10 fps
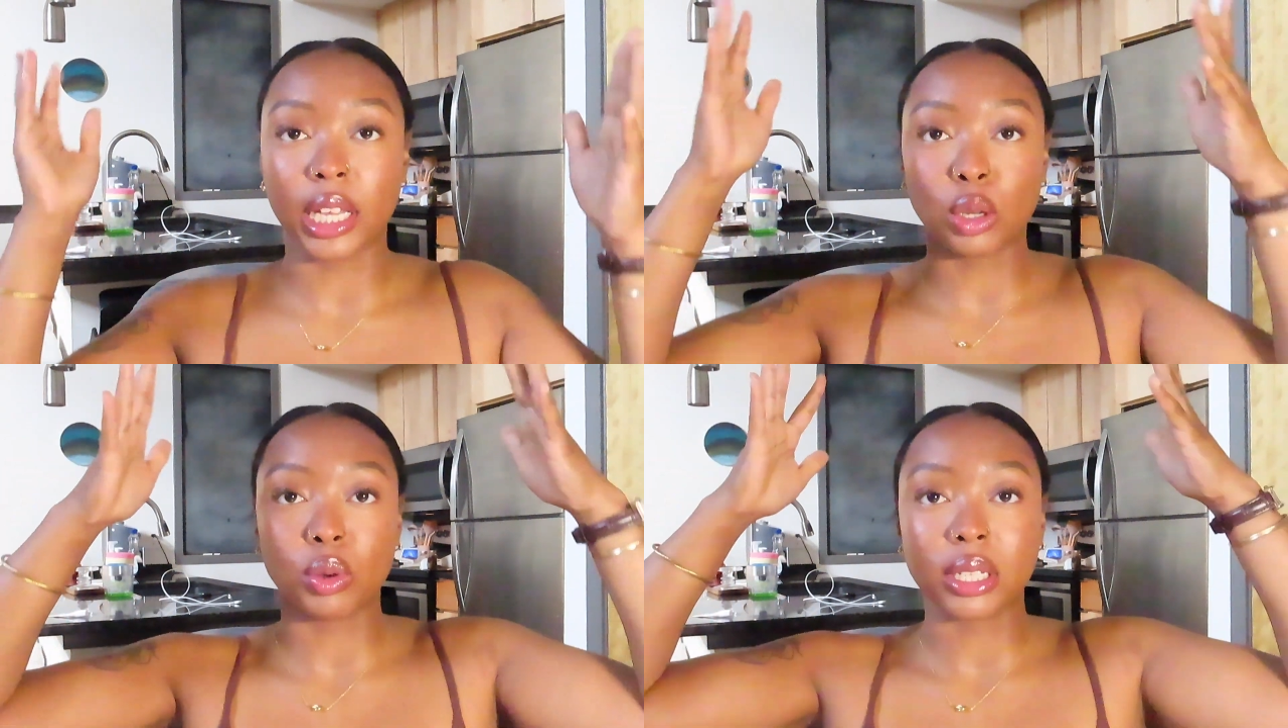
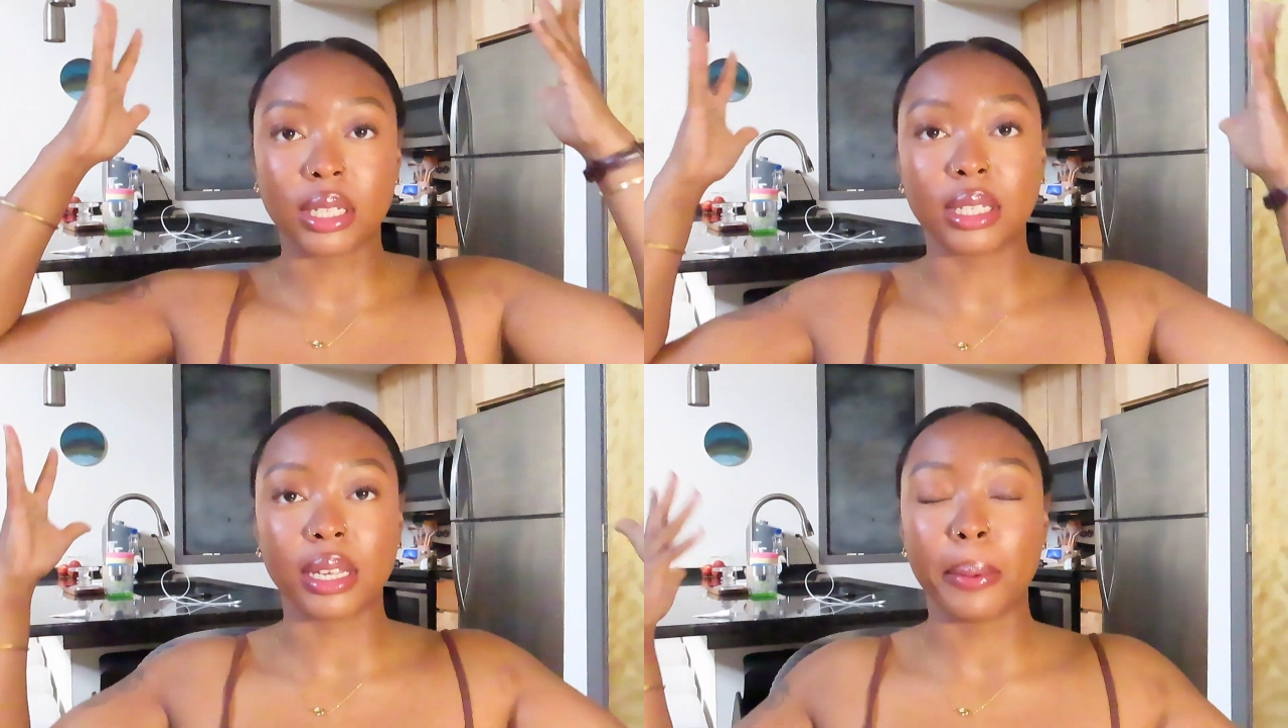like you can
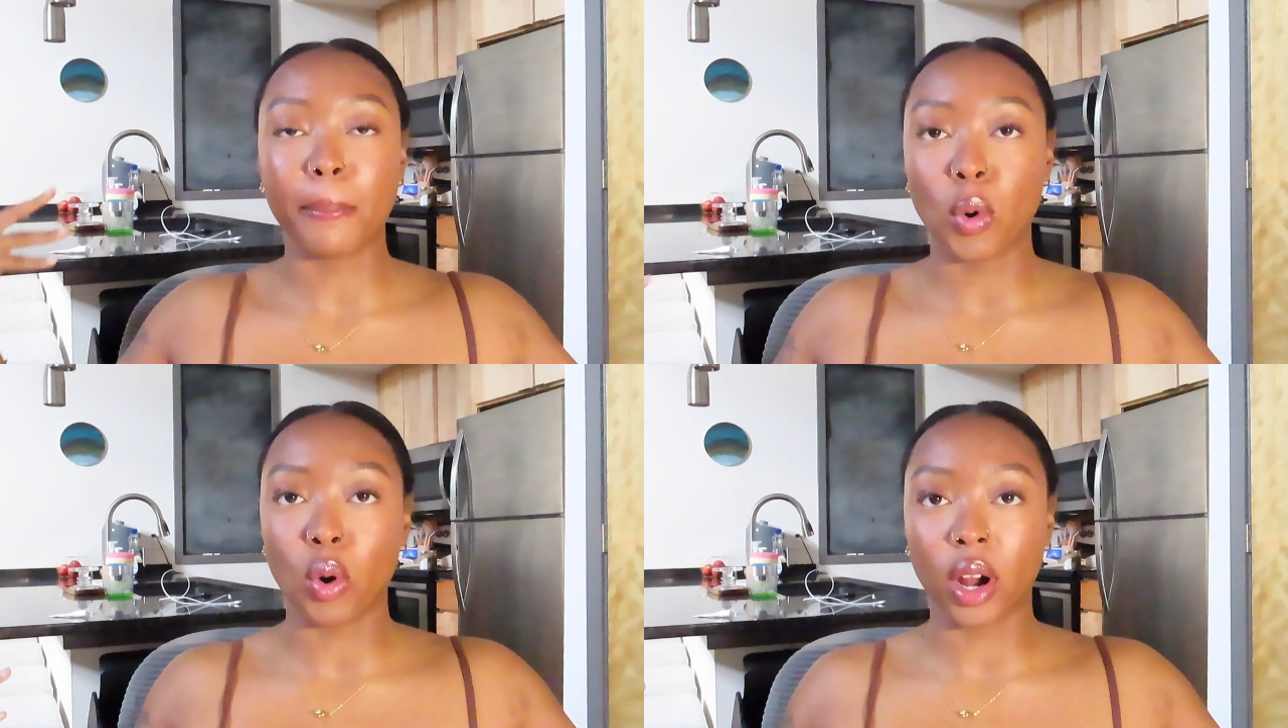see
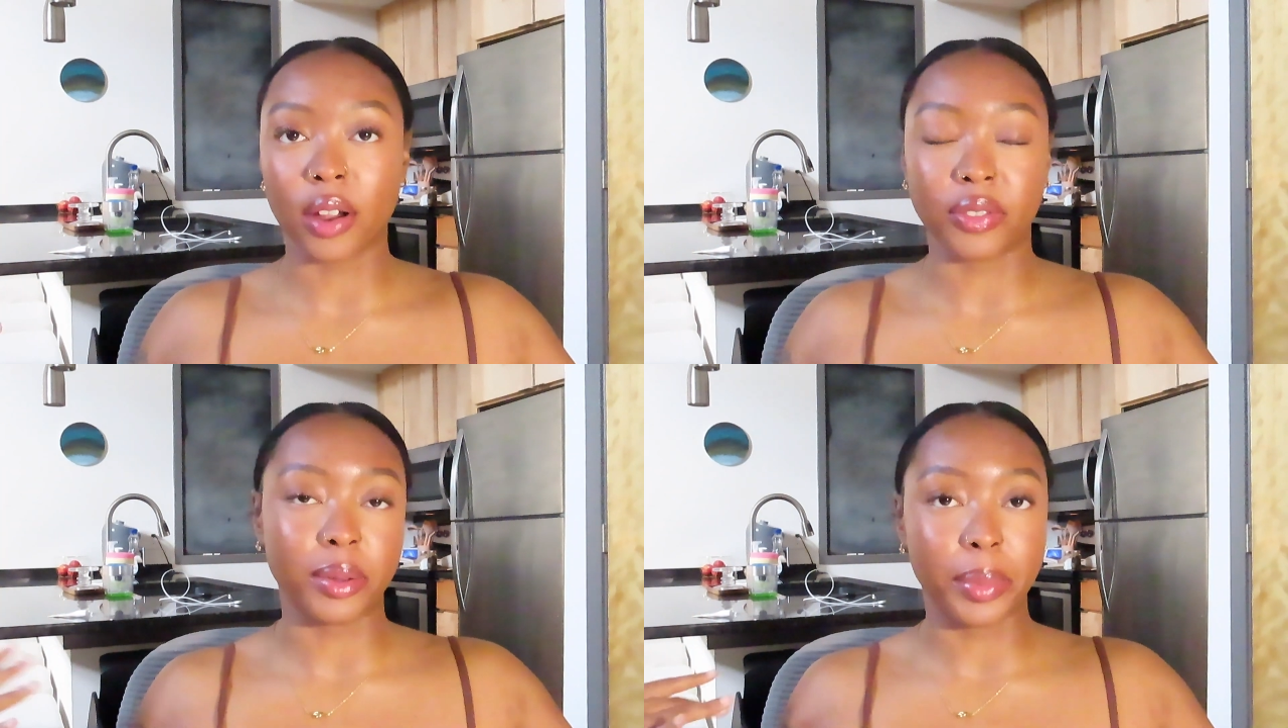more
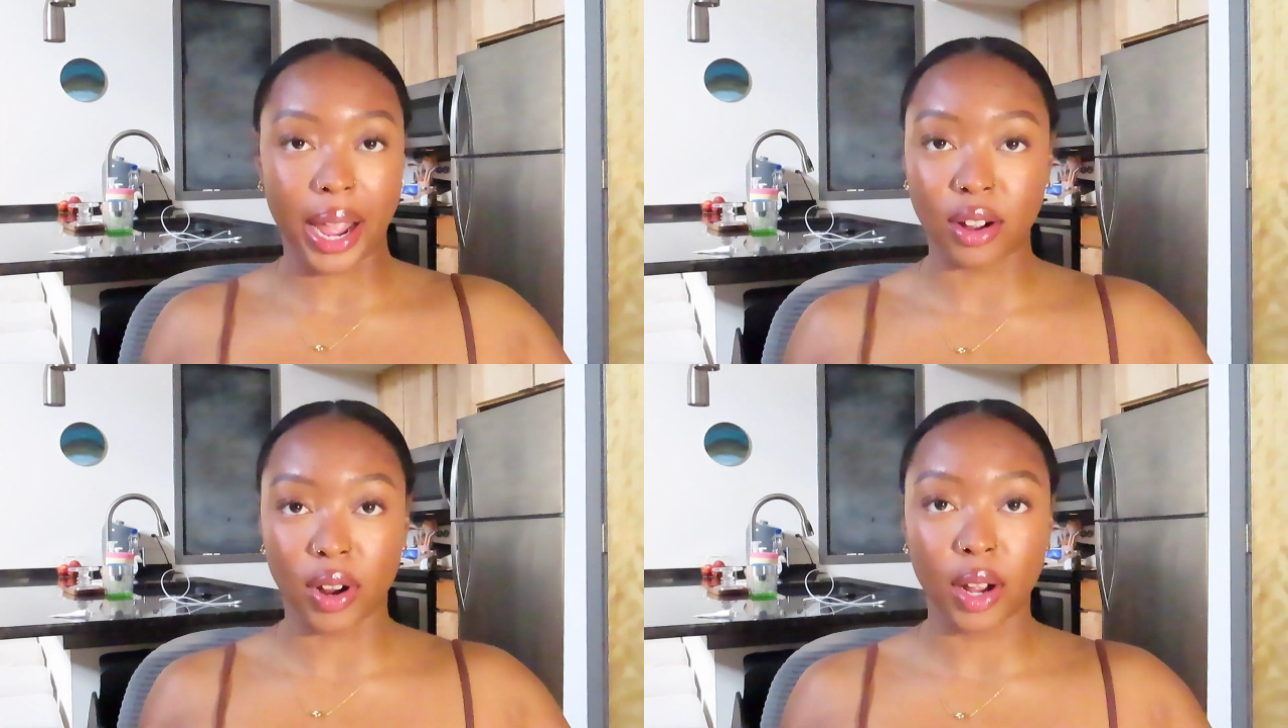of the
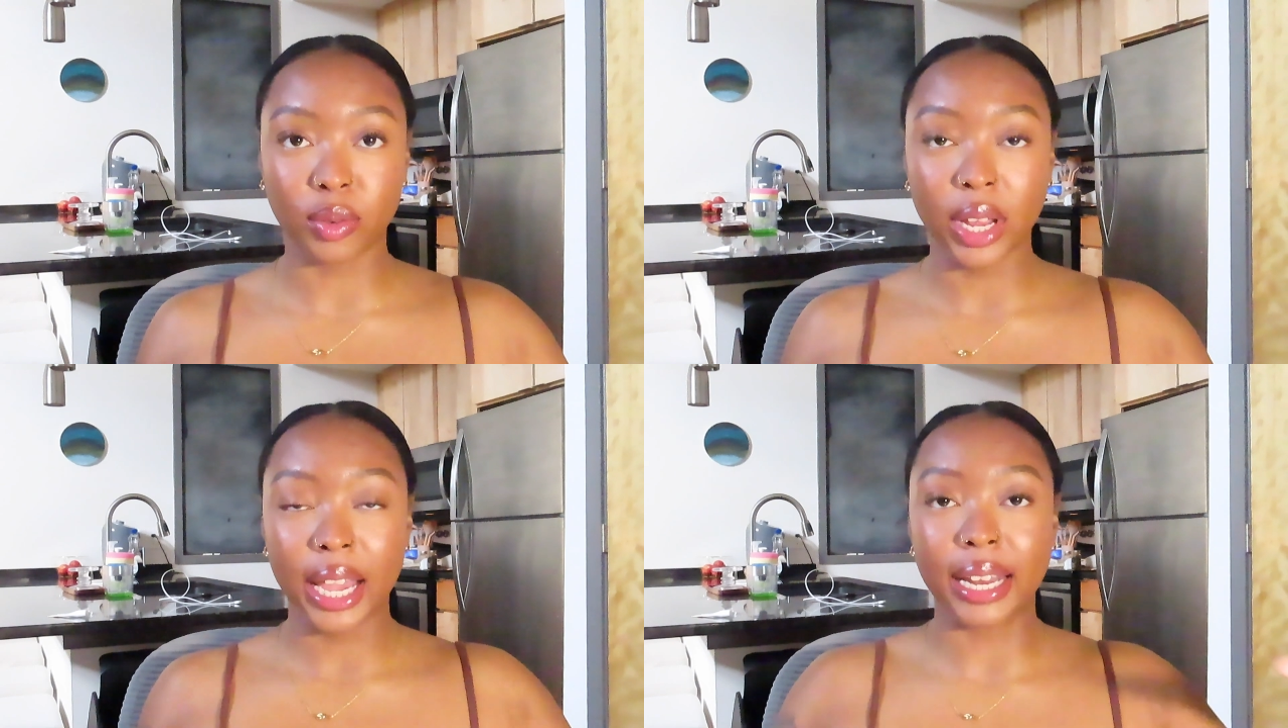background